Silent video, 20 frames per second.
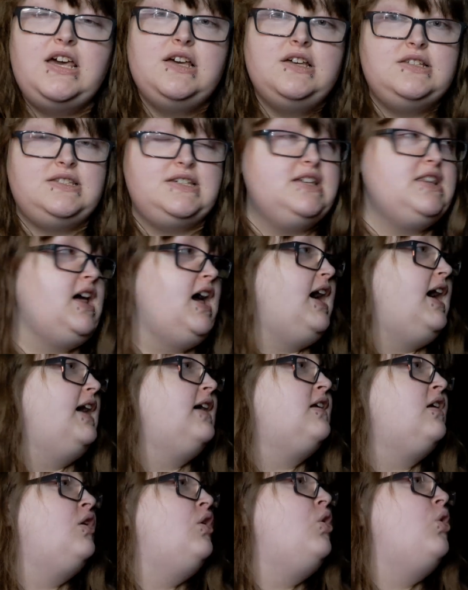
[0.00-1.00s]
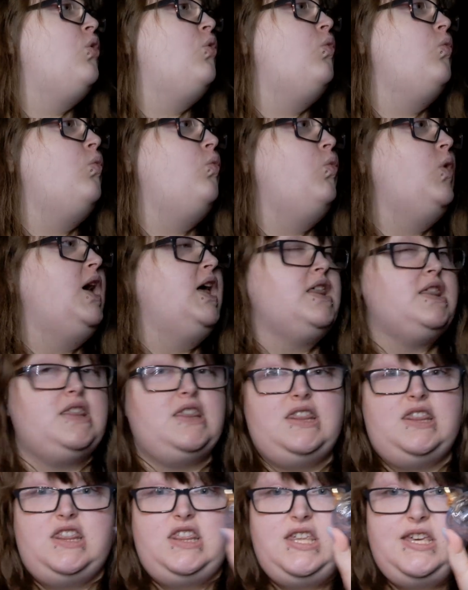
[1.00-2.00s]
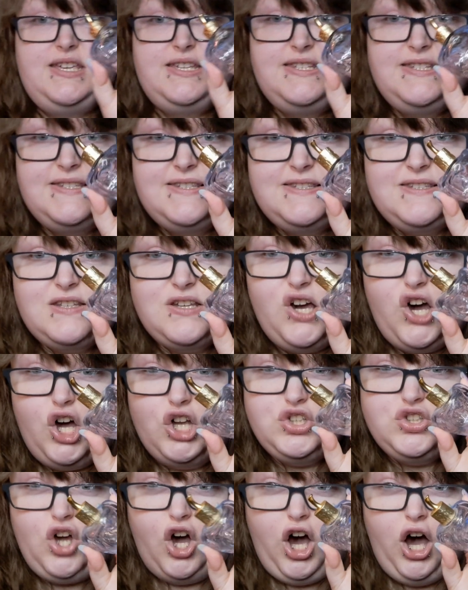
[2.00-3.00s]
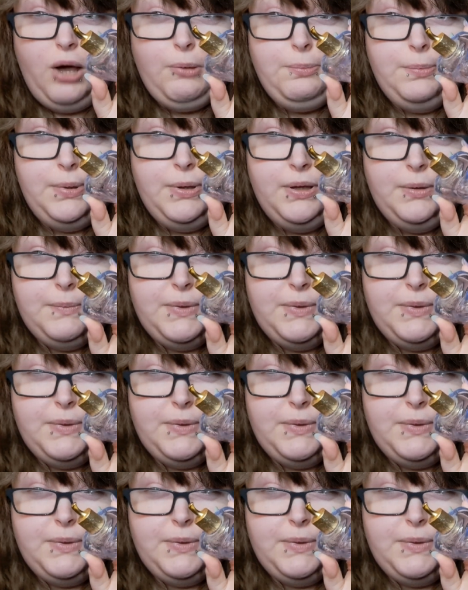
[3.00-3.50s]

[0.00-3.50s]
See that with this on top